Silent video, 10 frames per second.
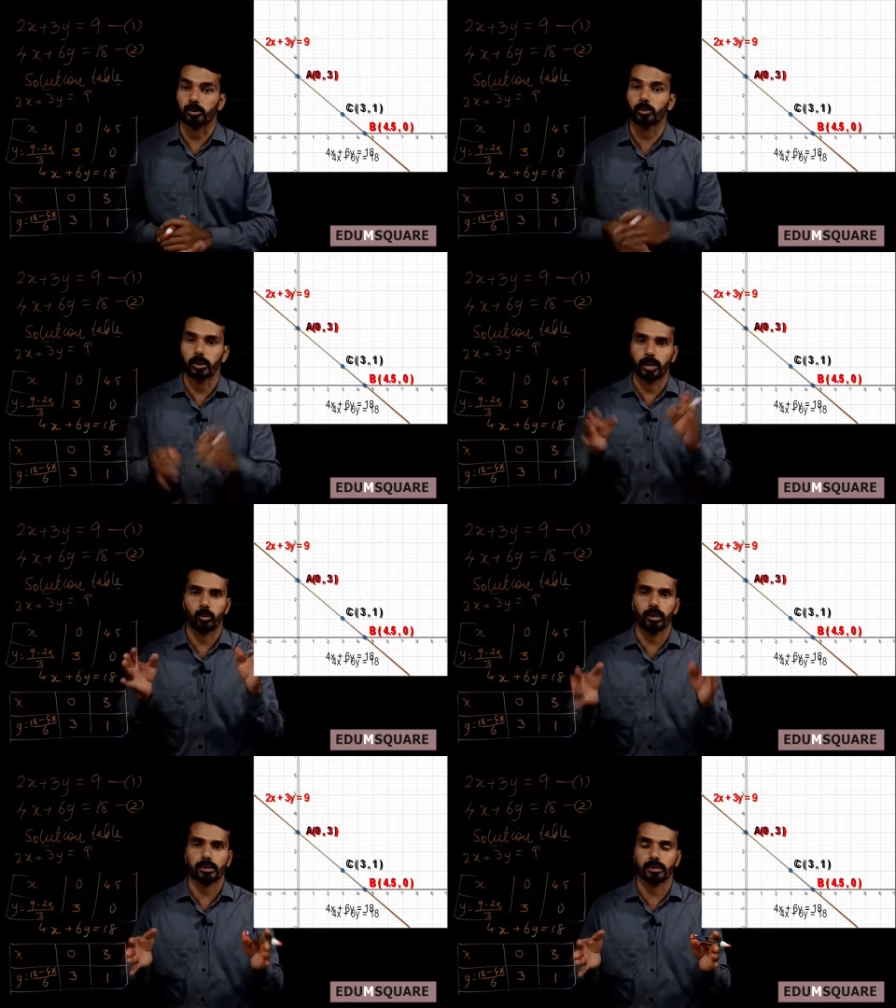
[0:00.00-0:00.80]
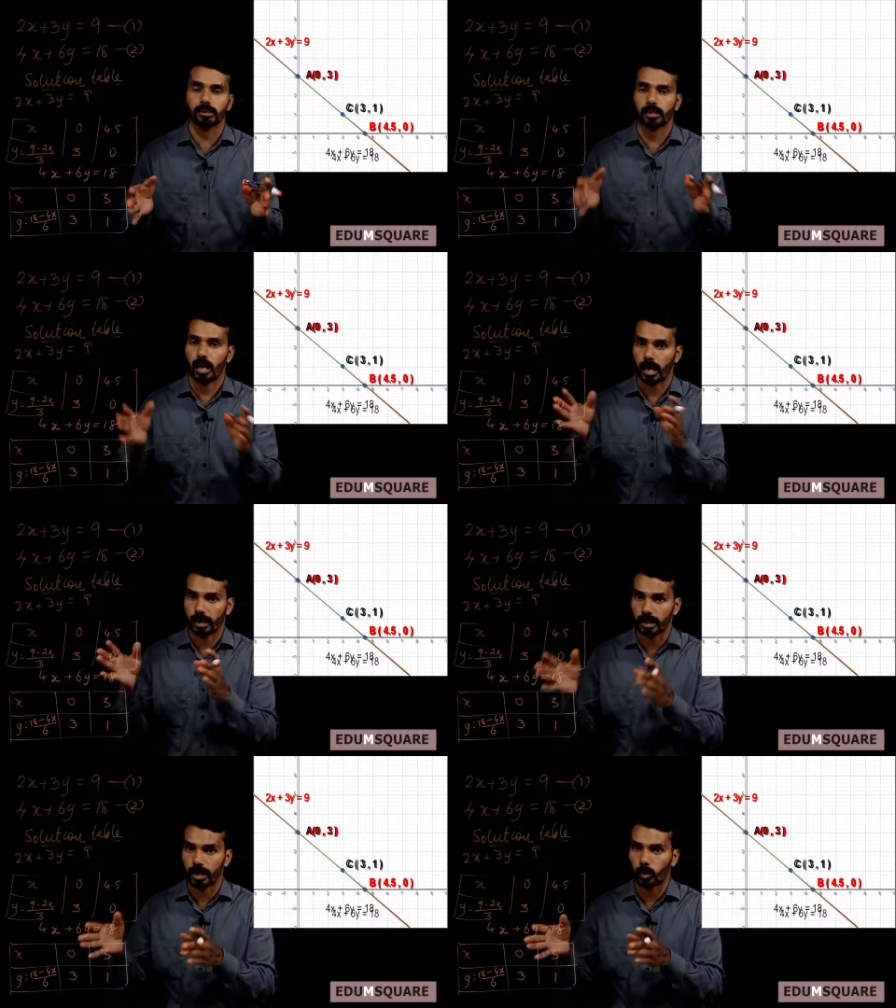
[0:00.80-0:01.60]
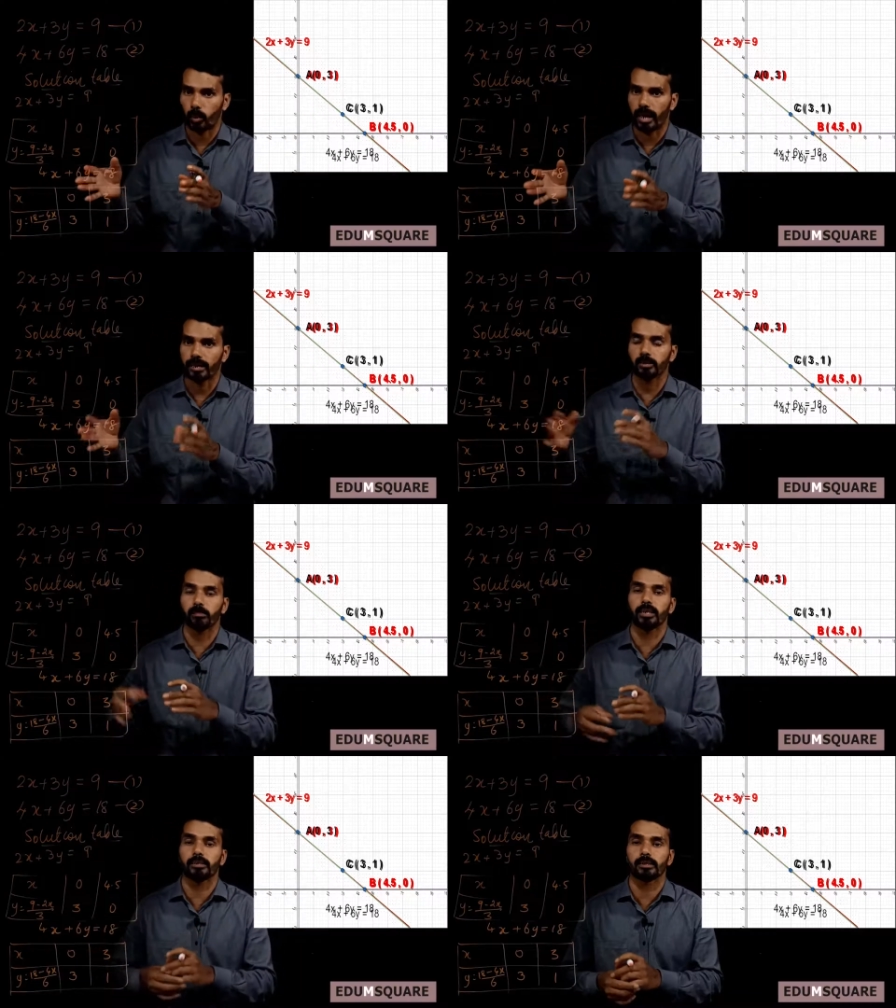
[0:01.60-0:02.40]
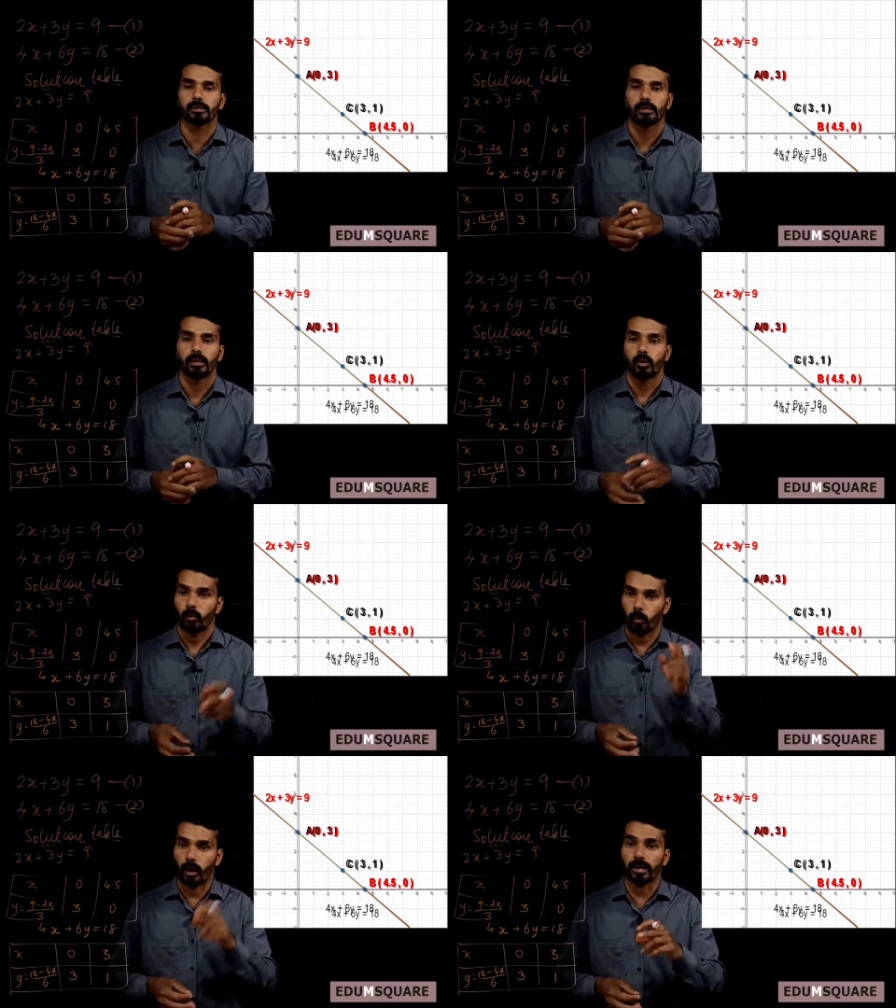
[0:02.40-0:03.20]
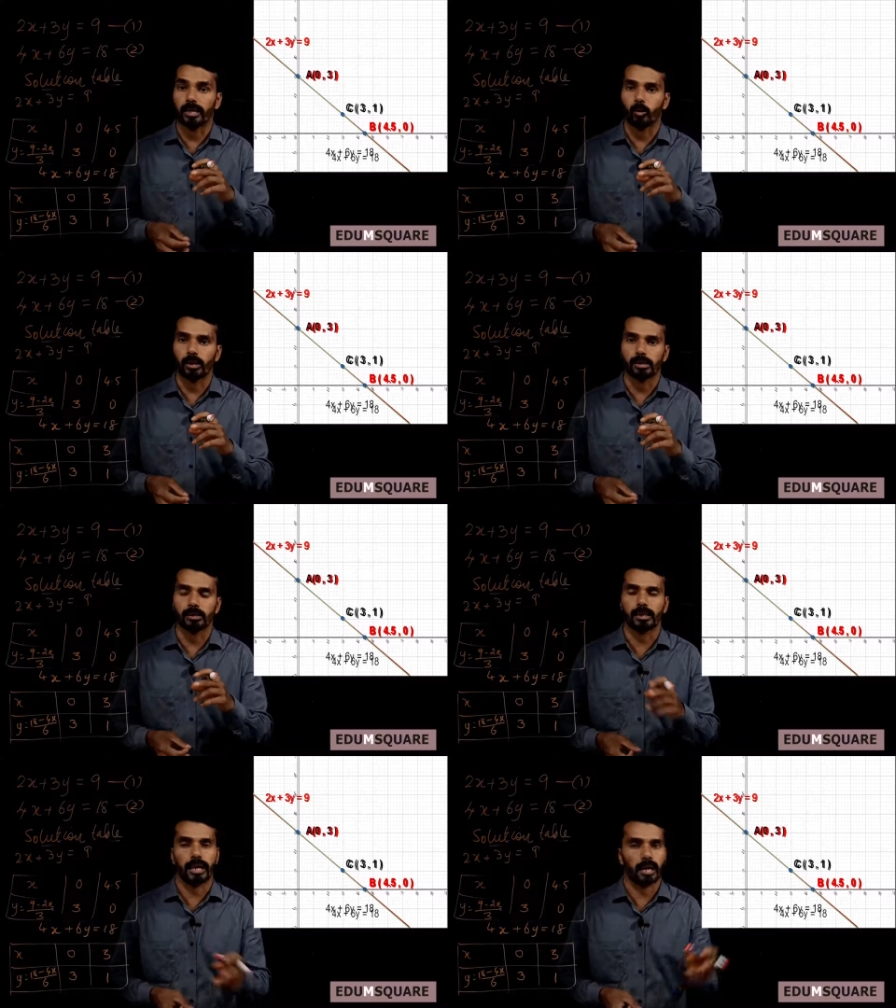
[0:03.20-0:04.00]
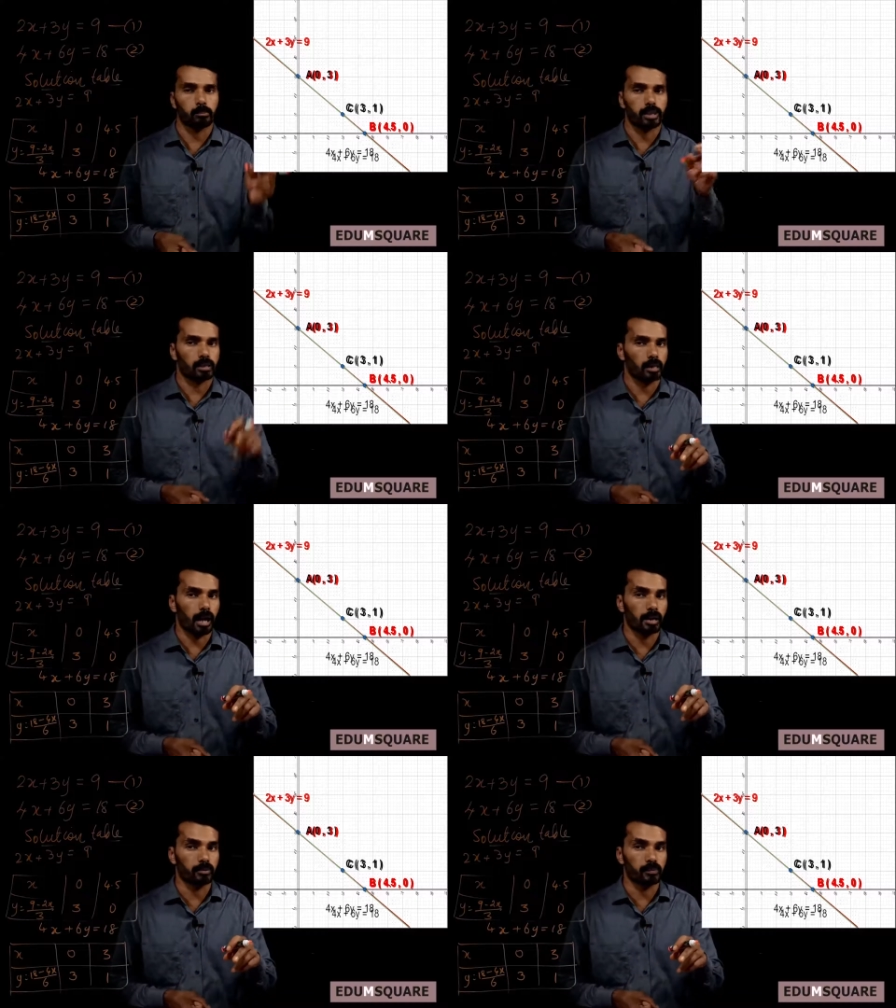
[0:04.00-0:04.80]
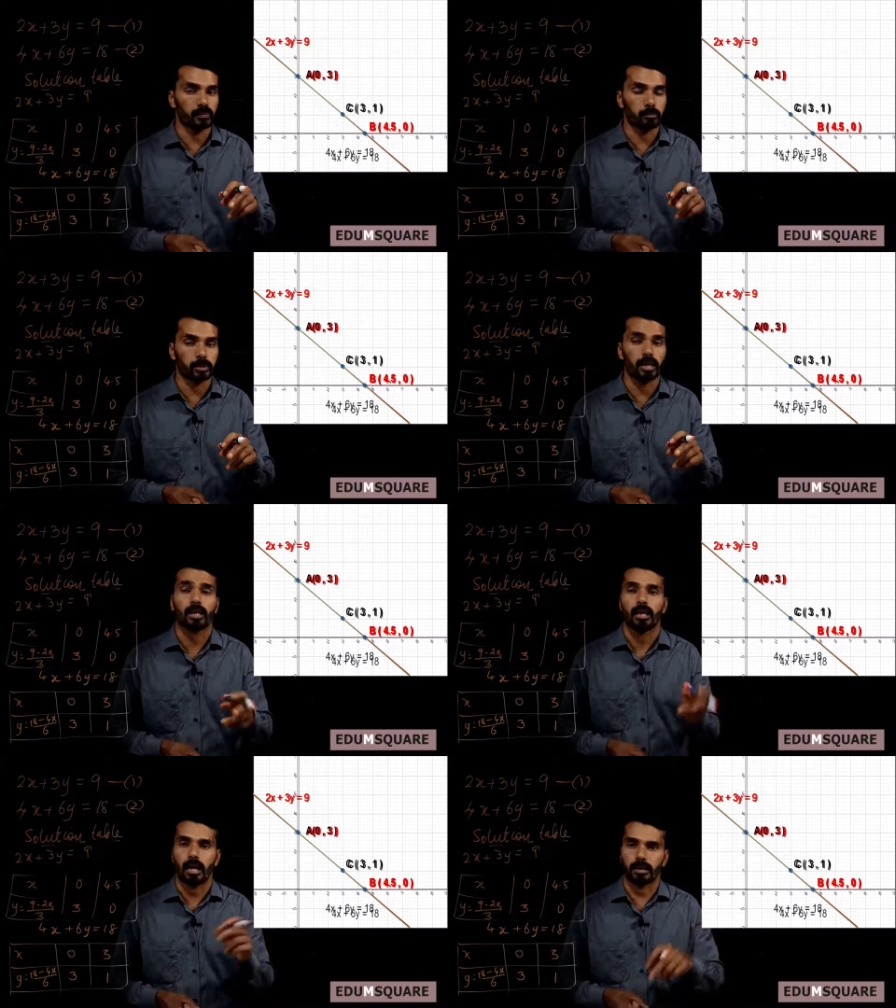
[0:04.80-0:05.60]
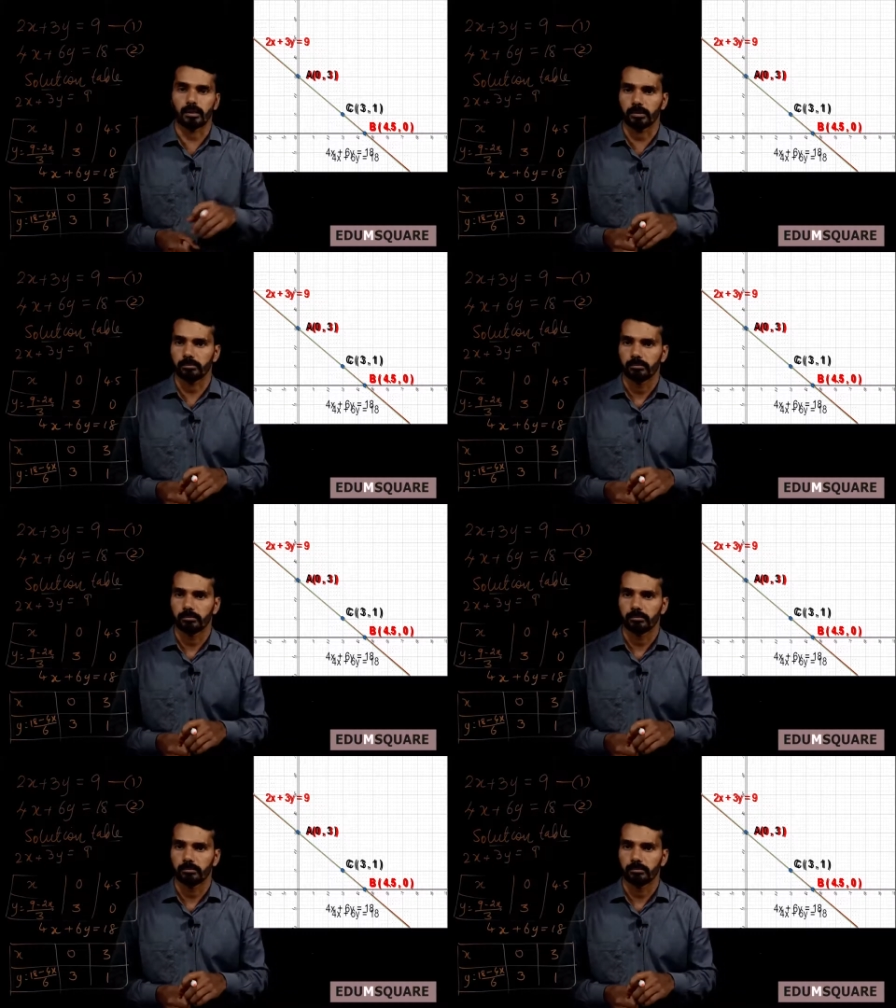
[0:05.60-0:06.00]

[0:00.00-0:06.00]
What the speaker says: 2 equations are equivalent means one equation can be derived from the other.